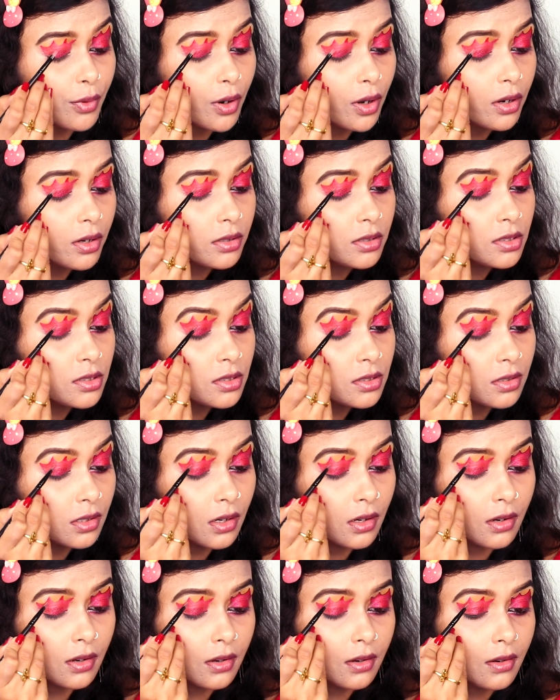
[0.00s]
brush,
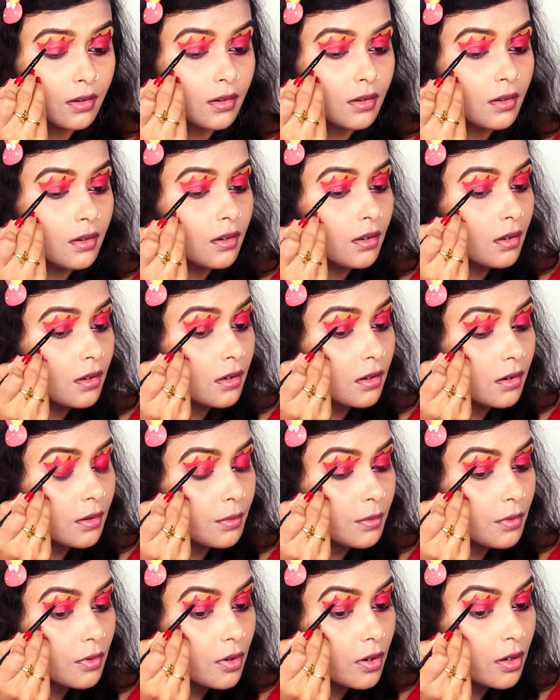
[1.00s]
and
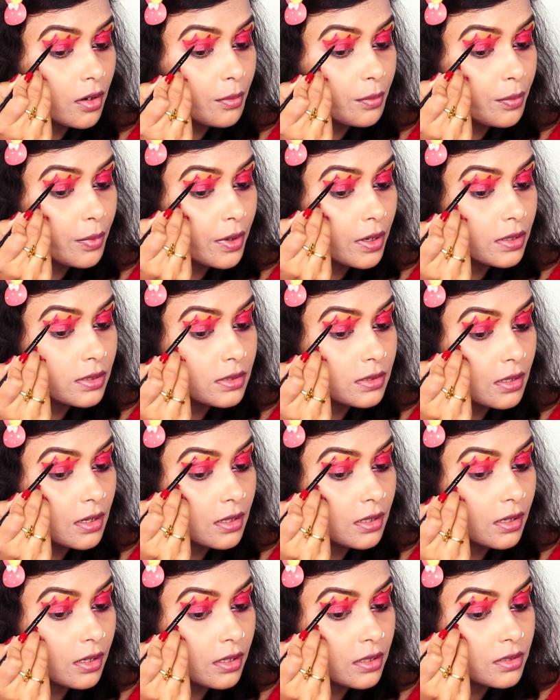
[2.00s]
I'm going to press
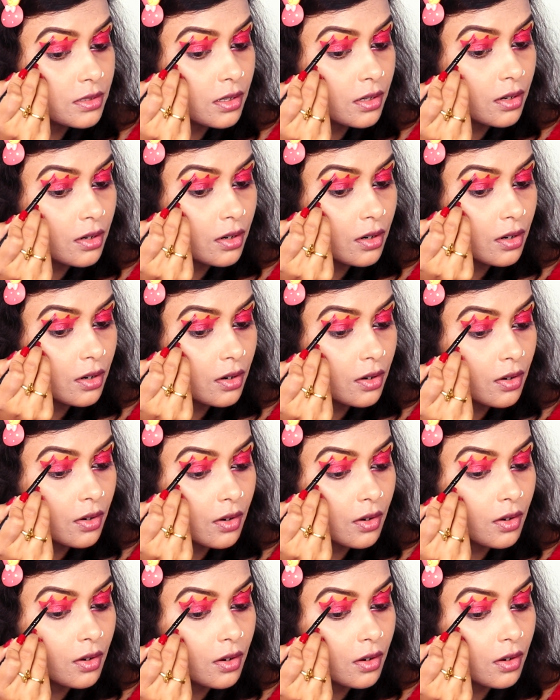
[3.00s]
that glitter
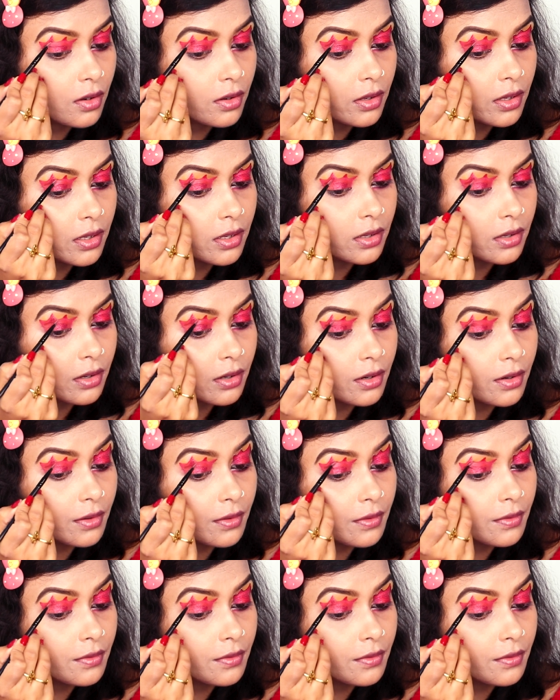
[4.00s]
here.